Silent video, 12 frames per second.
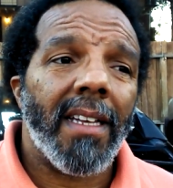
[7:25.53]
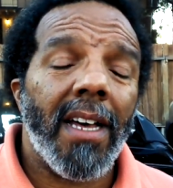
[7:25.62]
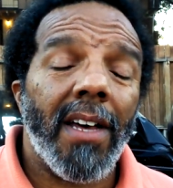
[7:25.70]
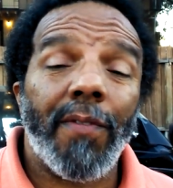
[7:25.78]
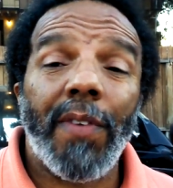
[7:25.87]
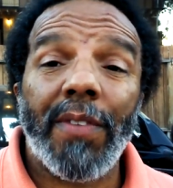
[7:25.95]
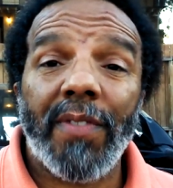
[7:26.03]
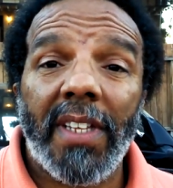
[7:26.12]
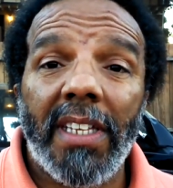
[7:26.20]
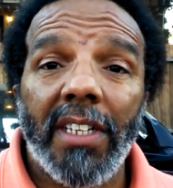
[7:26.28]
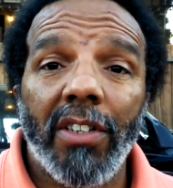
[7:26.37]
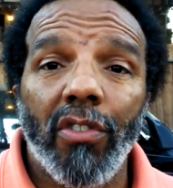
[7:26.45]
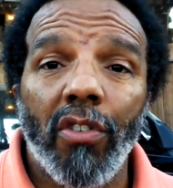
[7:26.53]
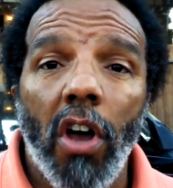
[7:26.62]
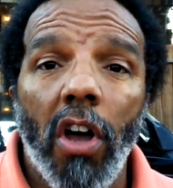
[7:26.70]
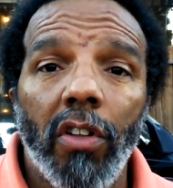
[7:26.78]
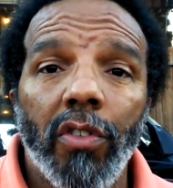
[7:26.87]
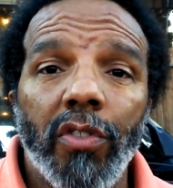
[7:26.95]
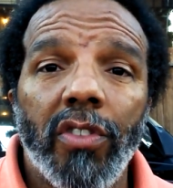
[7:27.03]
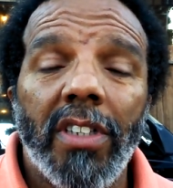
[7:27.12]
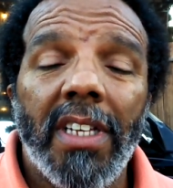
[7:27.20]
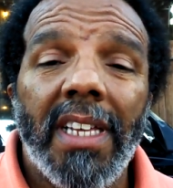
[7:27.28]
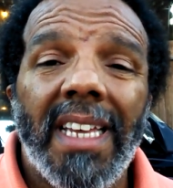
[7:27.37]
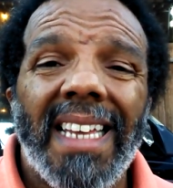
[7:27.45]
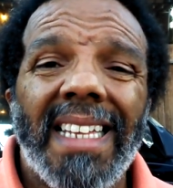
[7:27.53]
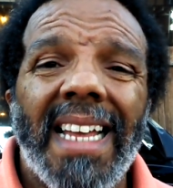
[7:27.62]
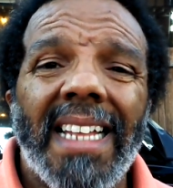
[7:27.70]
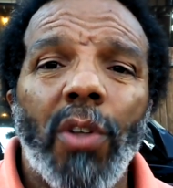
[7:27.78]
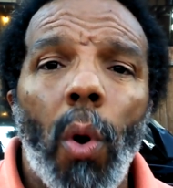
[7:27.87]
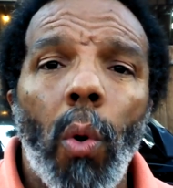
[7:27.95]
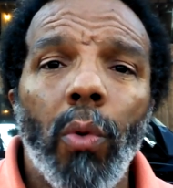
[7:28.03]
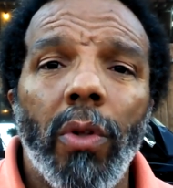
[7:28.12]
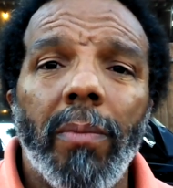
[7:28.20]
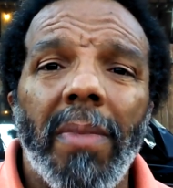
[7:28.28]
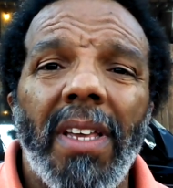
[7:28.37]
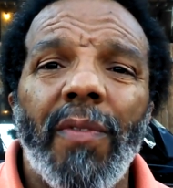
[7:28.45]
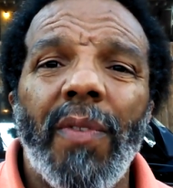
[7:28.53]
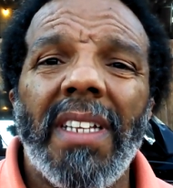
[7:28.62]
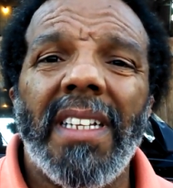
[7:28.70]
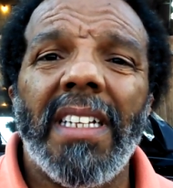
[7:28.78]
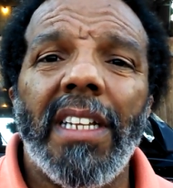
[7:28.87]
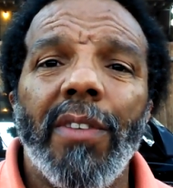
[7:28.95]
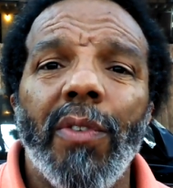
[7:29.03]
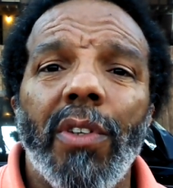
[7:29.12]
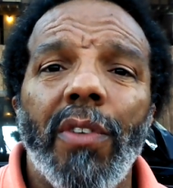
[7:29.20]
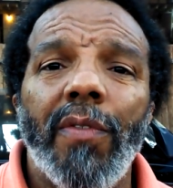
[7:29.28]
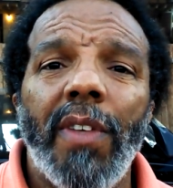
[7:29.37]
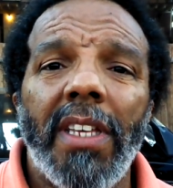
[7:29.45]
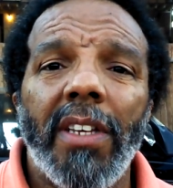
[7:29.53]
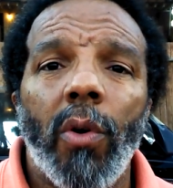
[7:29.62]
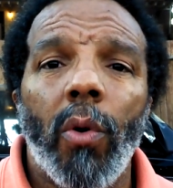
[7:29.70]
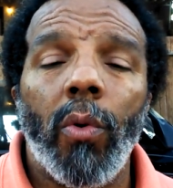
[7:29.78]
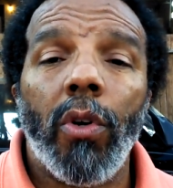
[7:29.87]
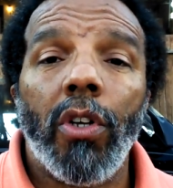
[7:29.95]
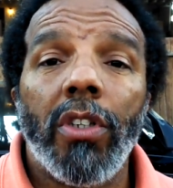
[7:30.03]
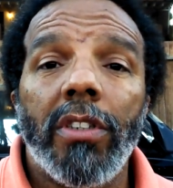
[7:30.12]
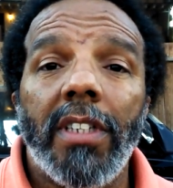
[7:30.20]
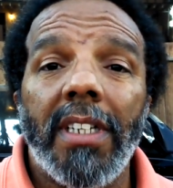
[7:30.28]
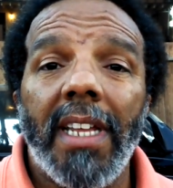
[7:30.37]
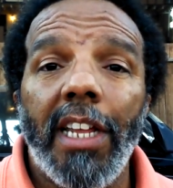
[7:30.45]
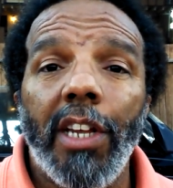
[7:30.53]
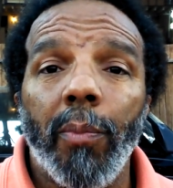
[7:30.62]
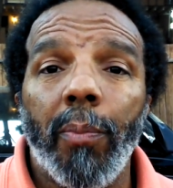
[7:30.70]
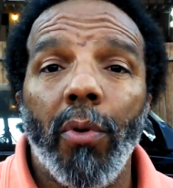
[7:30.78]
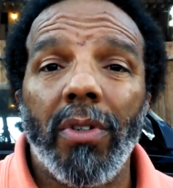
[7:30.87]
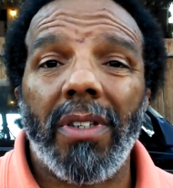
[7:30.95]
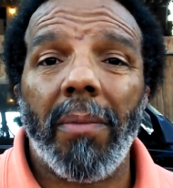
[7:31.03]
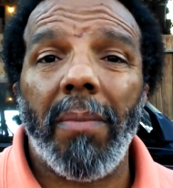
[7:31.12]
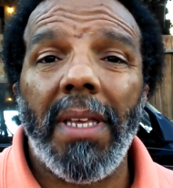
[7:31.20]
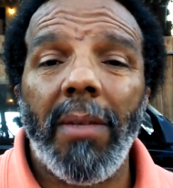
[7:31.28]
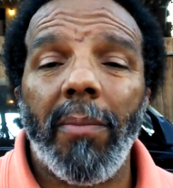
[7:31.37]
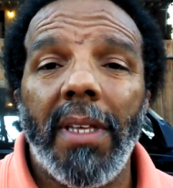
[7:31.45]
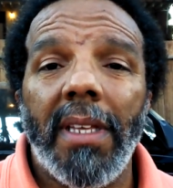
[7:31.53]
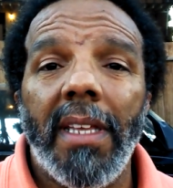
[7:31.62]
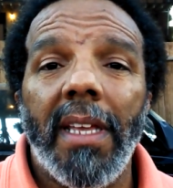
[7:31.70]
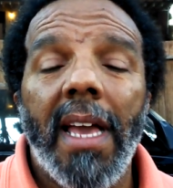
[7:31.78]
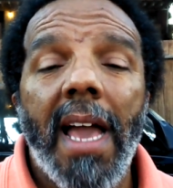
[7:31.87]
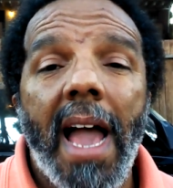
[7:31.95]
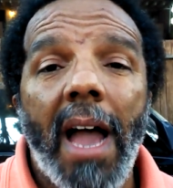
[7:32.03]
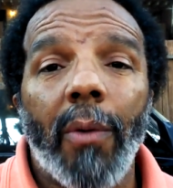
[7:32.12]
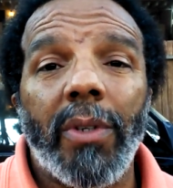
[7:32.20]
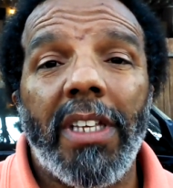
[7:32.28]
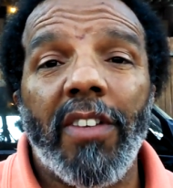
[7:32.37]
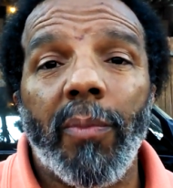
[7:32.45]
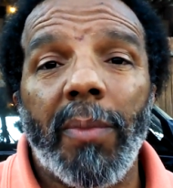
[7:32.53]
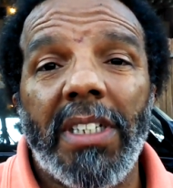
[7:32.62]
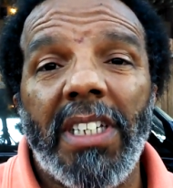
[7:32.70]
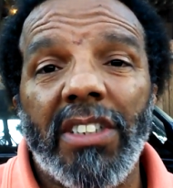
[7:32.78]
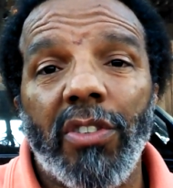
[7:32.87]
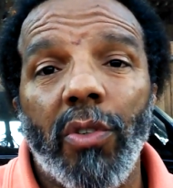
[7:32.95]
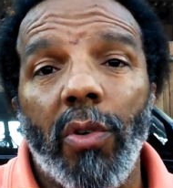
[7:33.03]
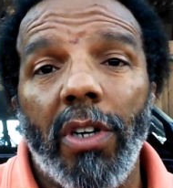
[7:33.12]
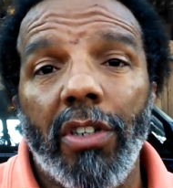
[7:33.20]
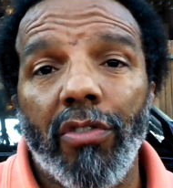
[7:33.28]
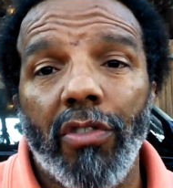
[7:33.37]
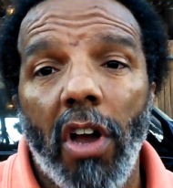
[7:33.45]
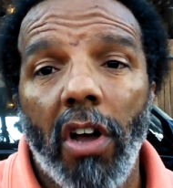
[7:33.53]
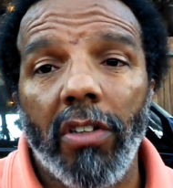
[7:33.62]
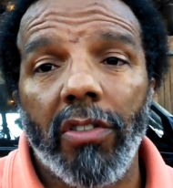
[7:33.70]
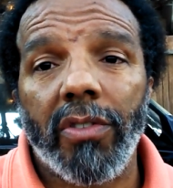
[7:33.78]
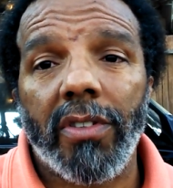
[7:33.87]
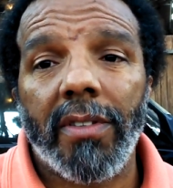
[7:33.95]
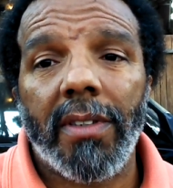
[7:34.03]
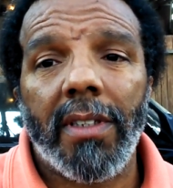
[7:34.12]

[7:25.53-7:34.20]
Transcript: $1,500. And I told him if he delivered the vehicle to the airport to meet me, I would give him additional $100.